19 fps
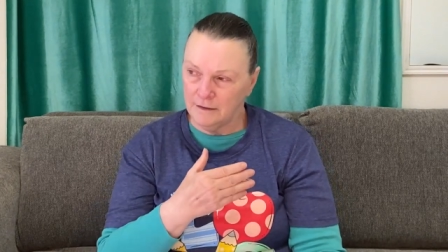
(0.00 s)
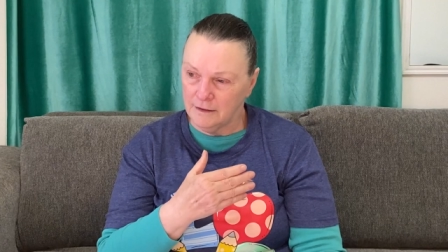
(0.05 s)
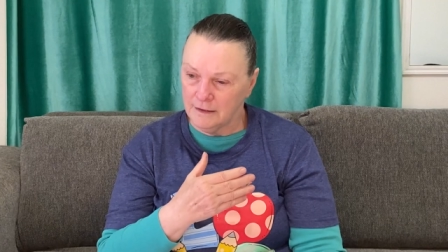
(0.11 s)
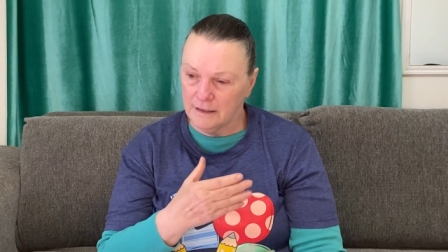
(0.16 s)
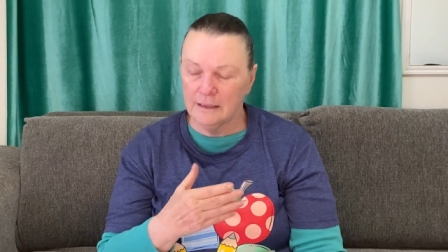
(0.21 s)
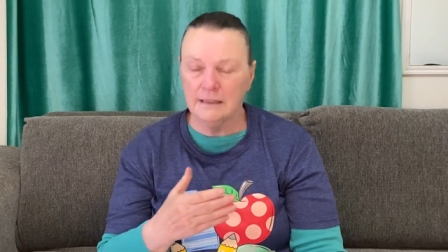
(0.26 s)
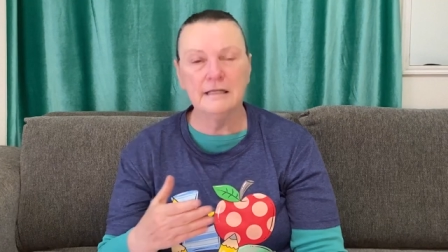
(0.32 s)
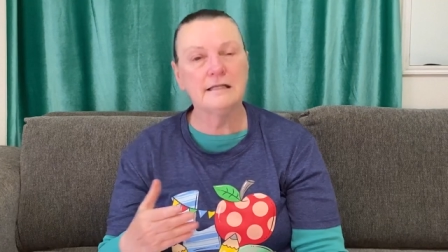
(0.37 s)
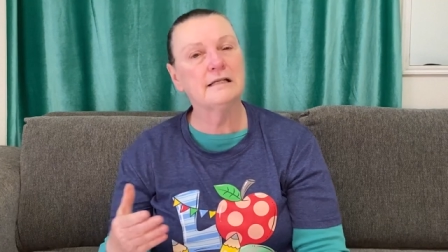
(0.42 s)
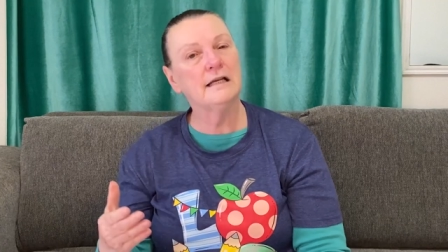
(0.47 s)

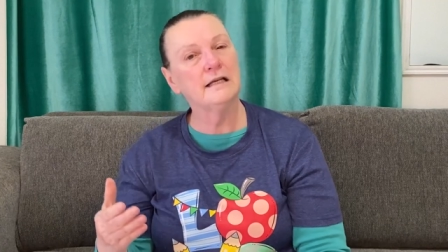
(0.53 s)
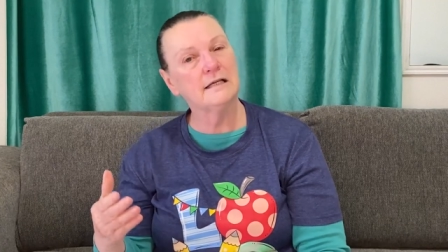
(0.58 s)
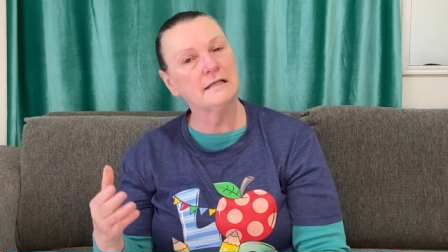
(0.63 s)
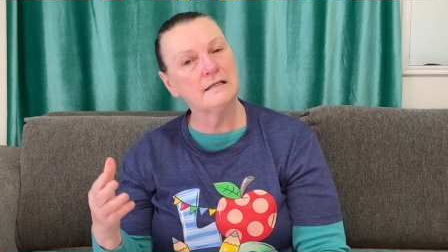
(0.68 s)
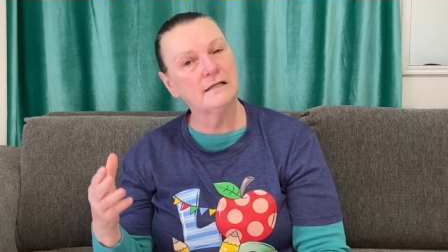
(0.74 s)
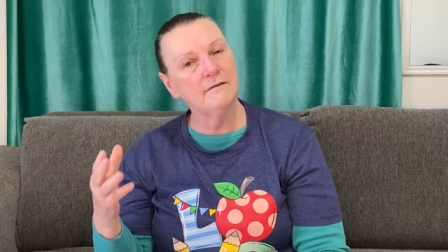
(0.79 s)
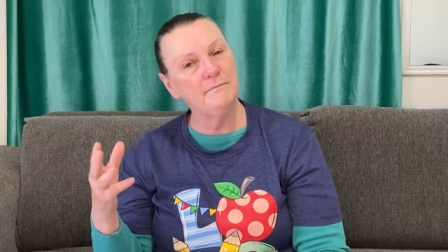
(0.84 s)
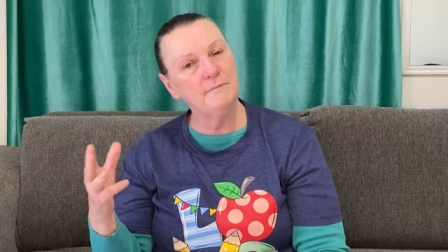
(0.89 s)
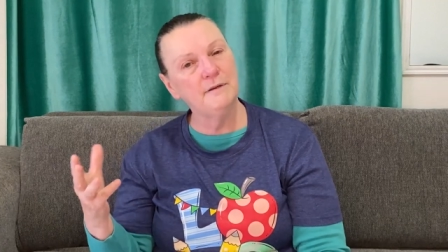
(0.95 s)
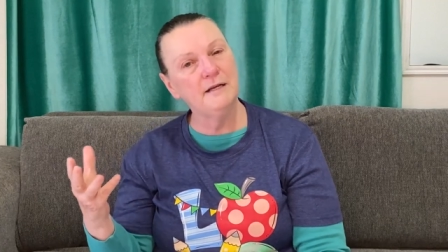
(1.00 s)
consists
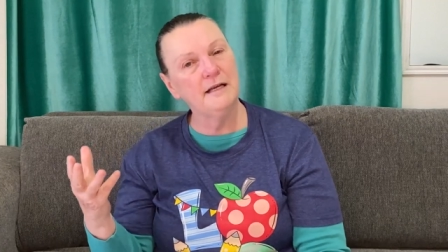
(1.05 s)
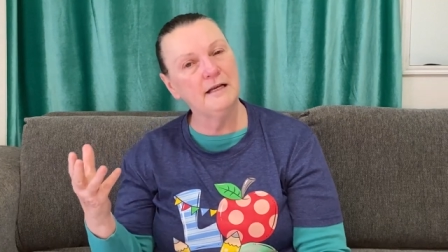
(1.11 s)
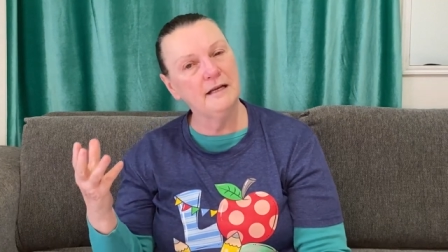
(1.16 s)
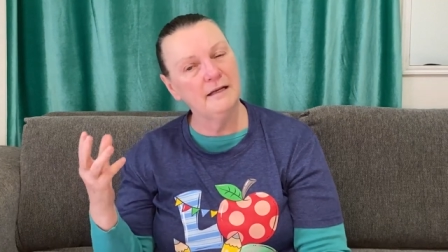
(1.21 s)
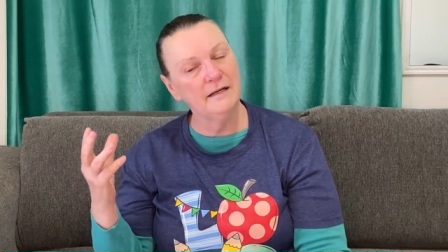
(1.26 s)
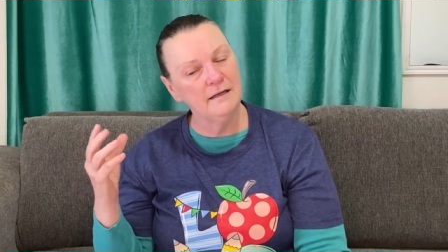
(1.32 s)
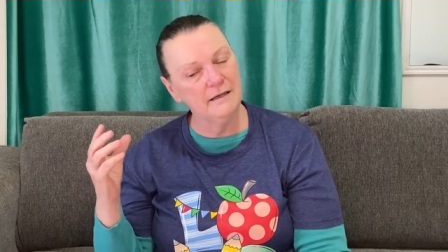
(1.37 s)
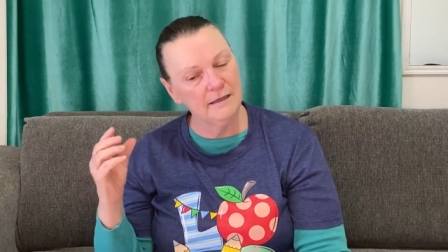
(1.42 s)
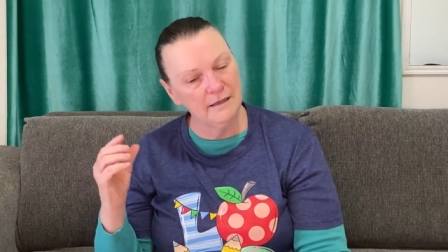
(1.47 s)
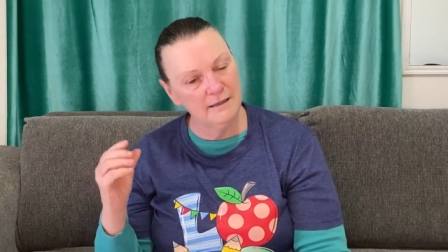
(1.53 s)
of
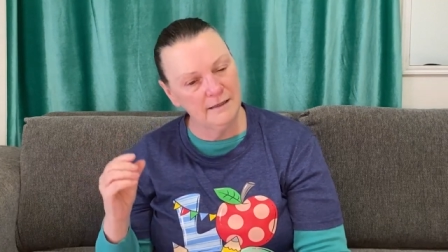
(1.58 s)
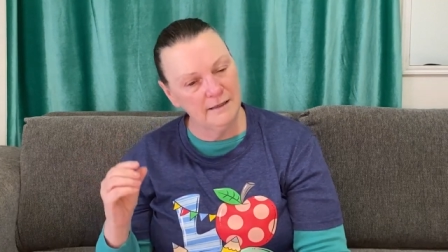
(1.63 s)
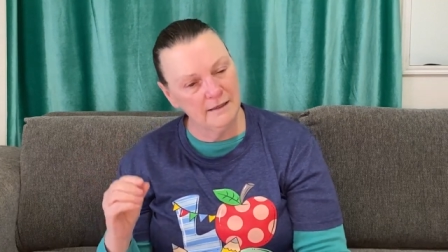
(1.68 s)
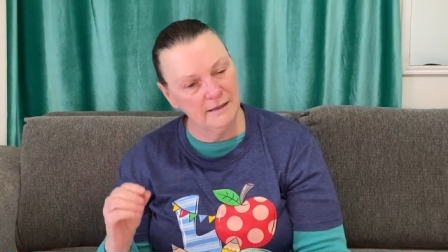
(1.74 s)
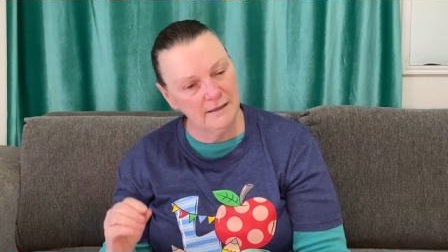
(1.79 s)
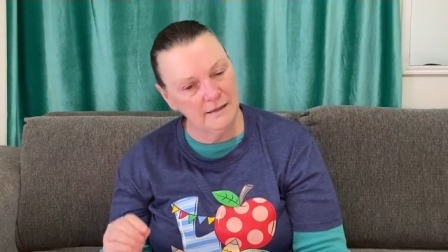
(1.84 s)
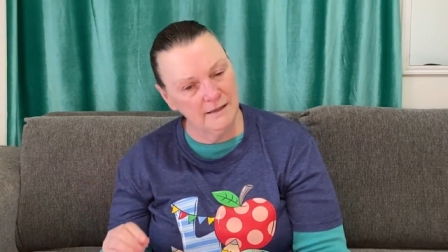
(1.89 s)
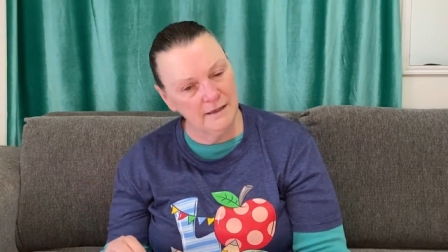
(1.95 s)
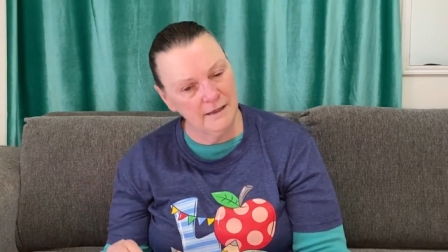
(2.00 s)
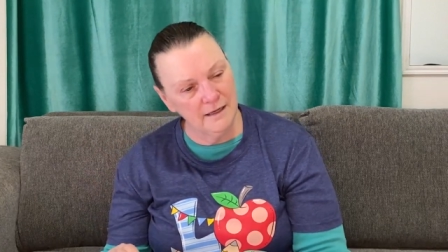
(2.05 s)
being
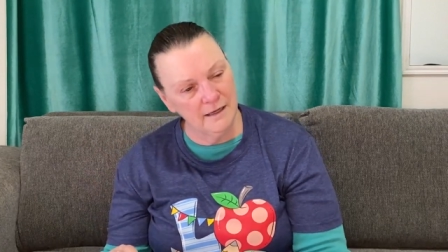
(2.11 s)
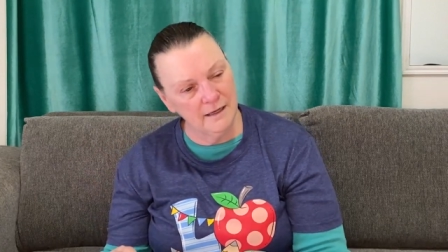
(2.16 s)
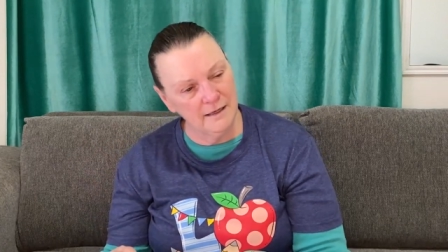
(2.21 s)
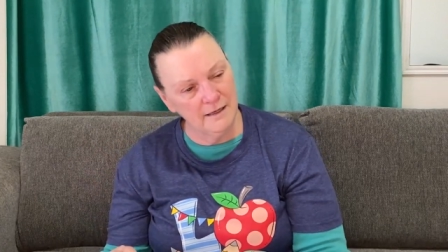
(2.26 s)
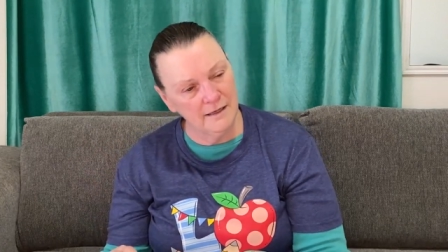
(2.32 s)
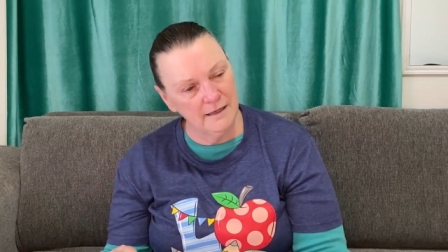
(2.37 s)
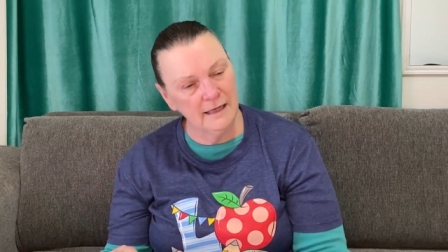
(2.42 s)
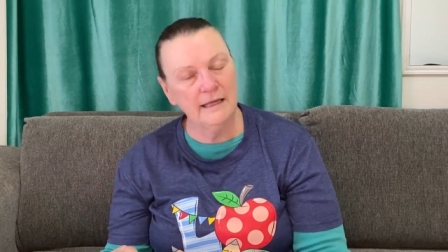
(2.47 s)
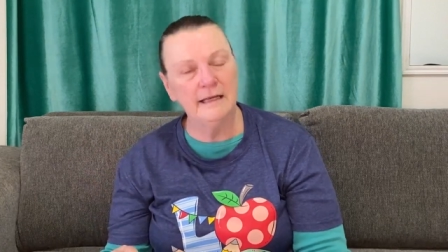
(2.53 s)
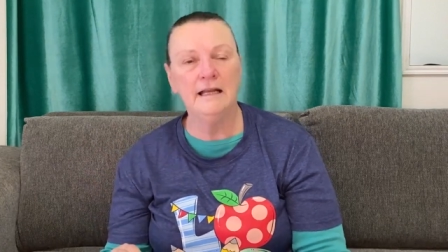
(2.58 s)

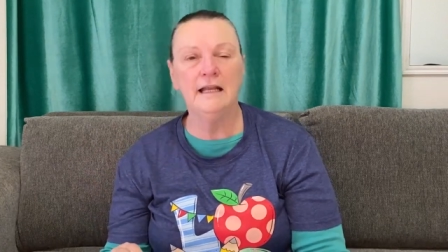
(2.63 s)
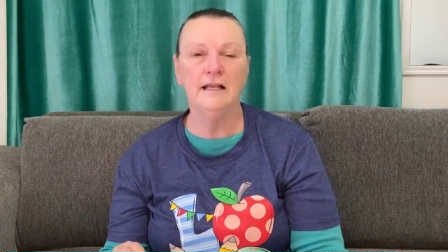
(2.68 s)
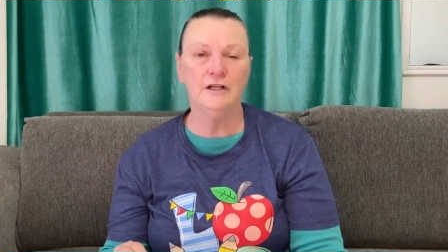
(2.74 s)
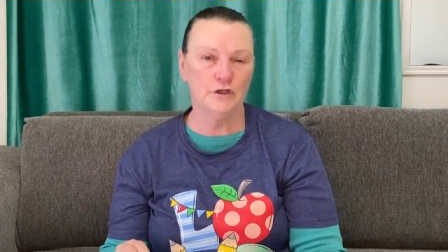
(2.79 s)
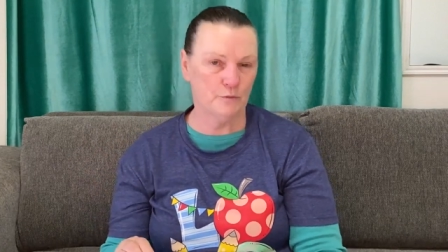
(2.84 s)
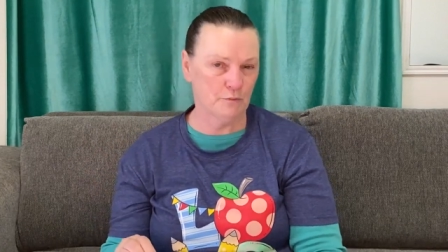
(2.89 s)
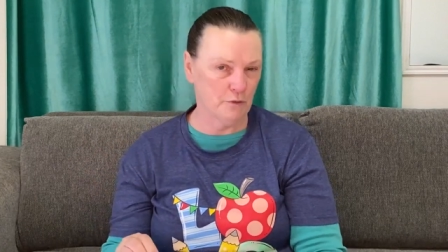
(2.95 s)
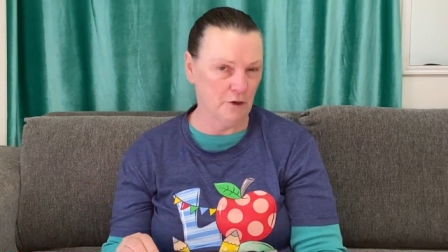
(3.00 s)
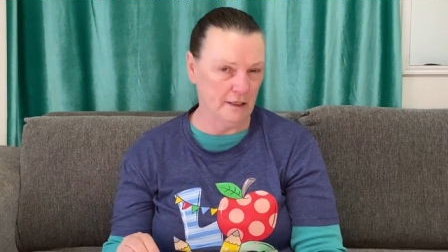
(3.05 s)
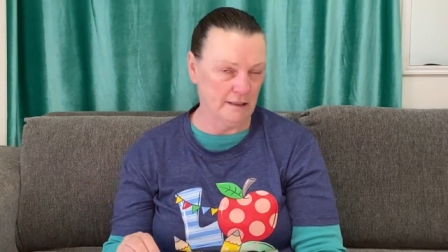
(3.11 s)
in his
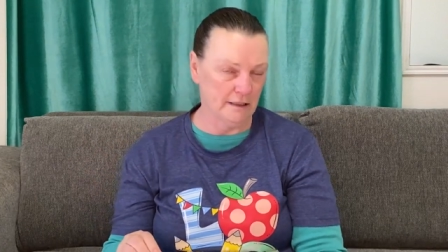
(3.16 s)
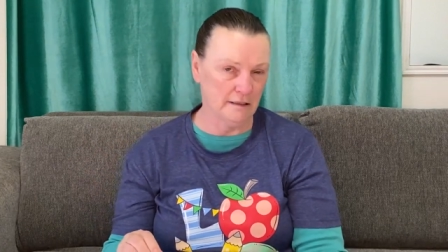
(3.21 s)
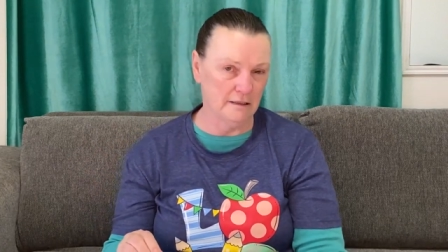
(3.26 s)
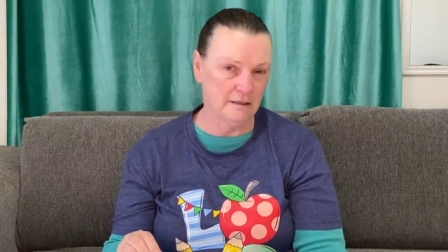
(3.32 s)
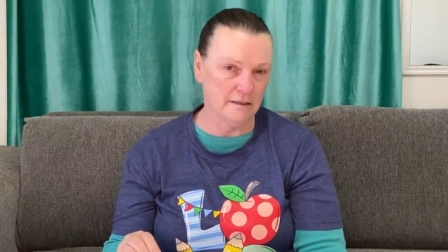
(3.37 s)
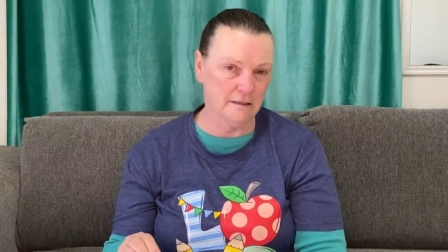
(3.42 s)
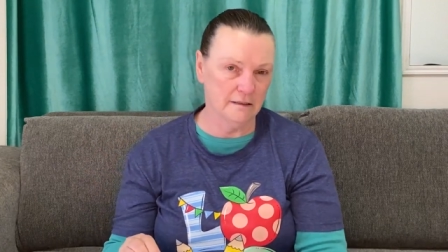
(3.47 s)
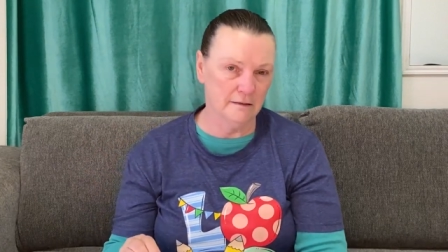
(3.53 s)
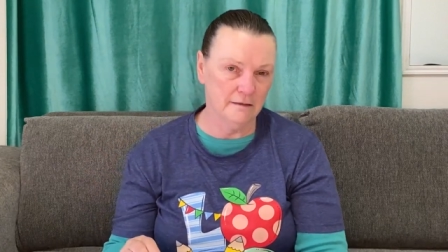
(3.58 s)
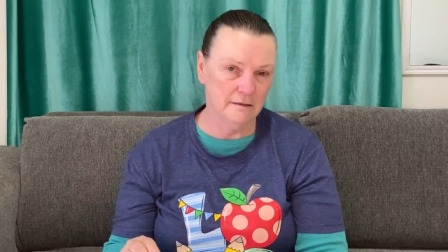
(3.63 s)

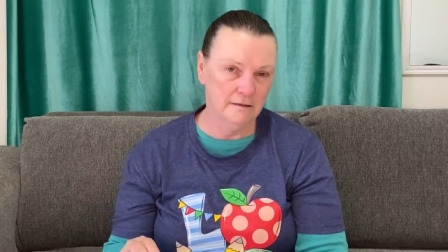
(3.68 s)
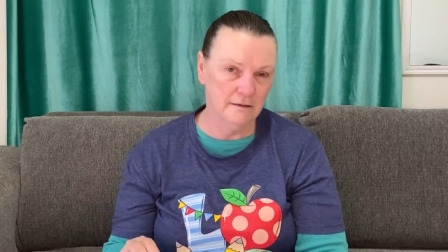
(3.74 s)
presence,